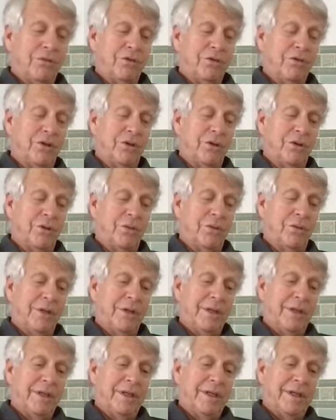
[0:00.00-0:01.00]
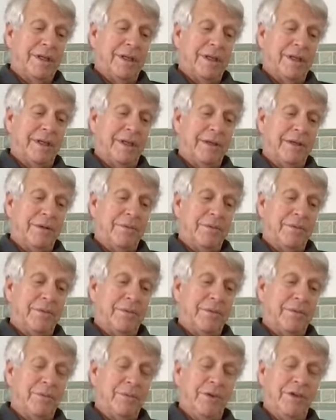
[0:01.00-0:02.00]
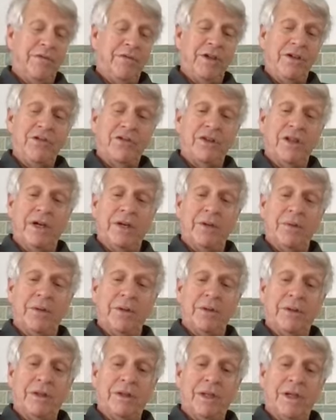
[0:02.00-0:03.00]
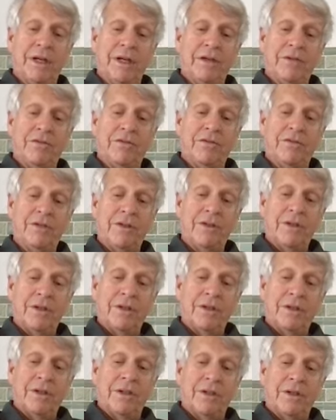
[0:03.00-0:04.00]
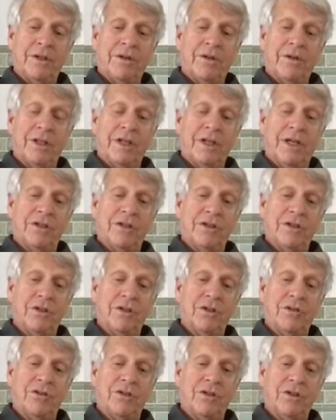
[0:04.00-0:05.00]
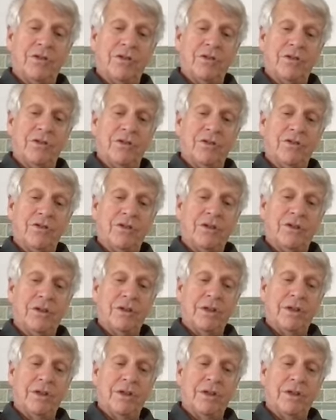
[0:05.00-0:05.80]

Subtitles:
So we face that with a lot of neurologic diseases.